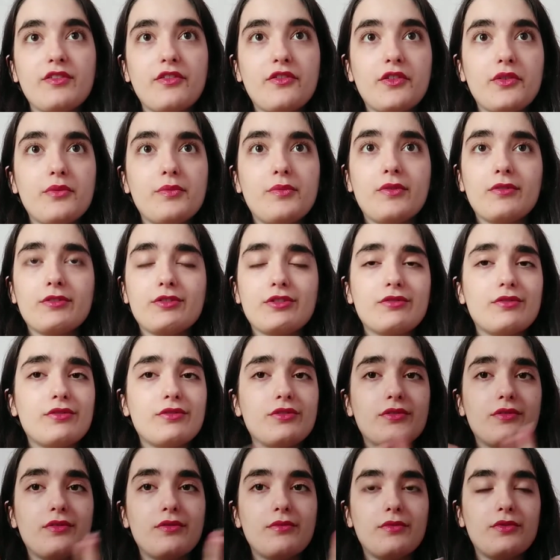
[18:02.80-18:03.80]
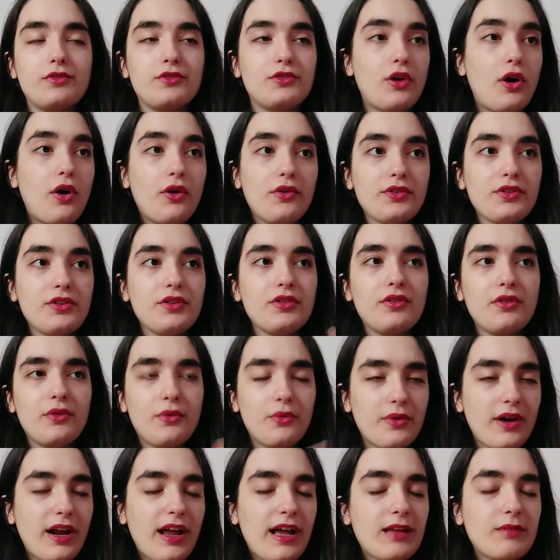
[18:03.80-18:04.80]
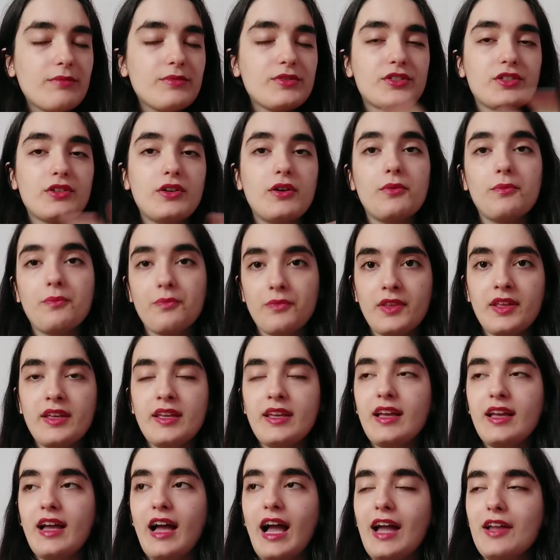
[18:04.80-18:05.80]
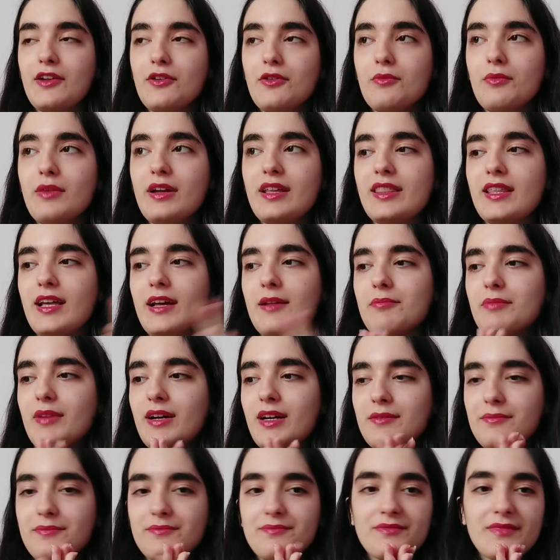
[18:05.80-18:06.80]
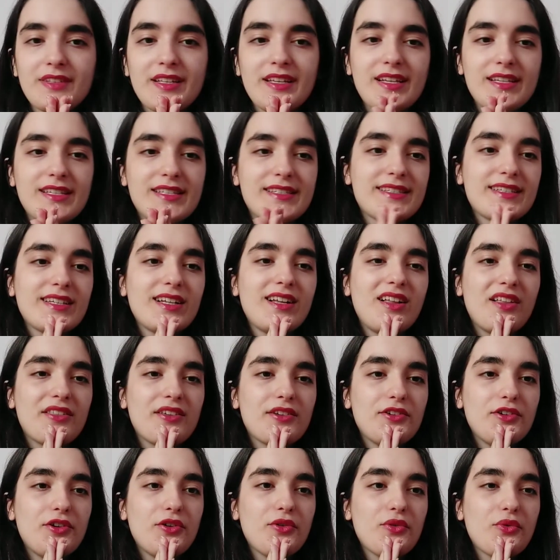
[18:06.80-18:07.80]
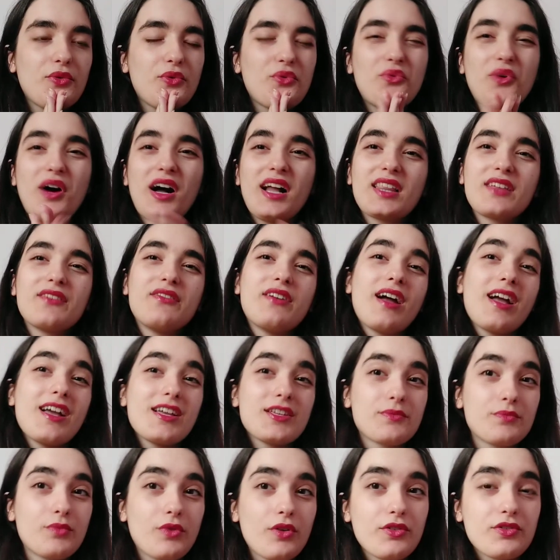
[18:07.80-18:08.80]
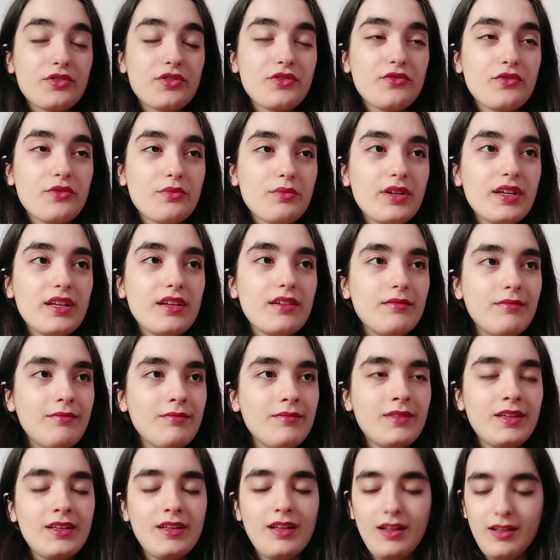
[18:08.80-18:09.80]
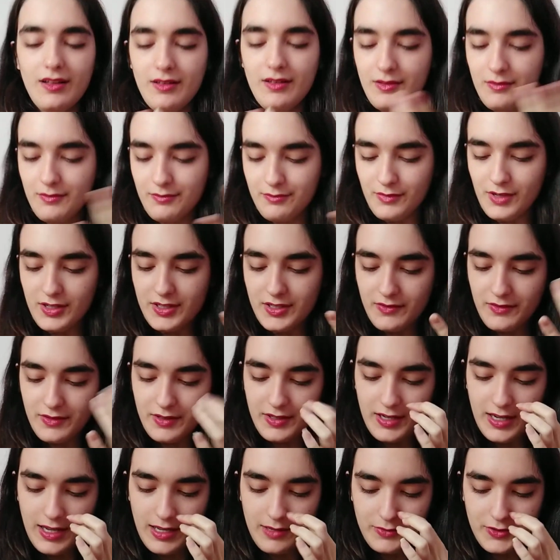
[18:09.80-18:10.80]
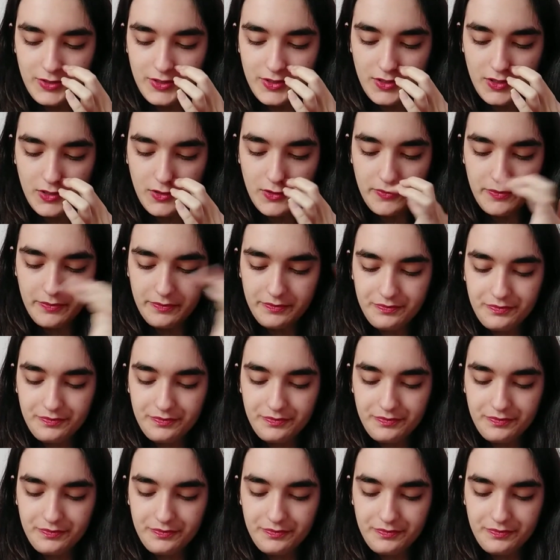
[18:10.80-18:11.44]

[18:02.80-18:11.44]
favorite poets don't rhyme, so I don't mind that, but still, they don't qualify as poetry for me most of the time. So